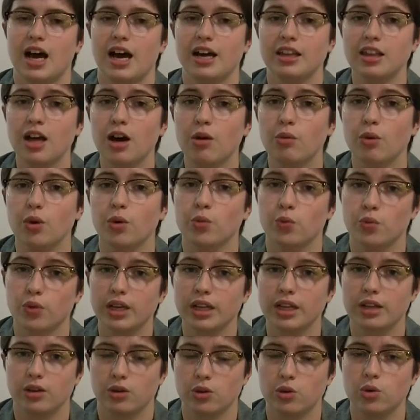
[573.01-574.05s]
I thought were
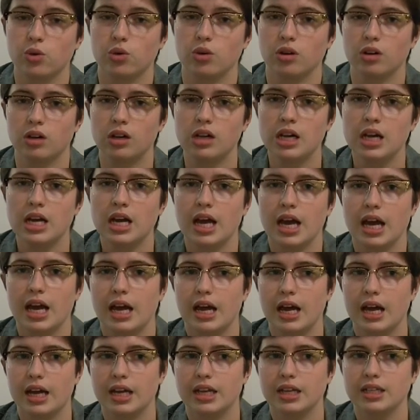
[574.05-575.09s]
really cool,
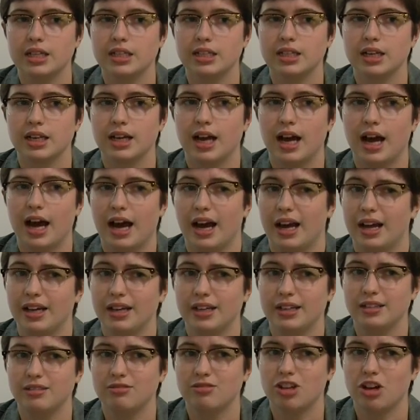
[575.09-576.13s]
and
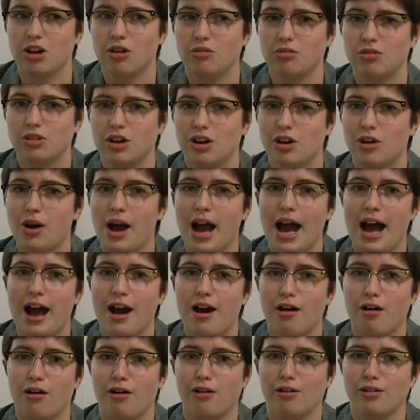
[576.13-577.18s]
I don't know
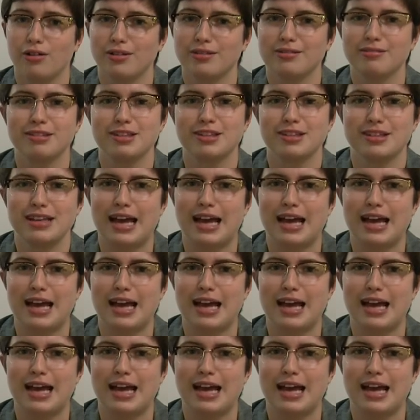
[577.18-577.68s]
how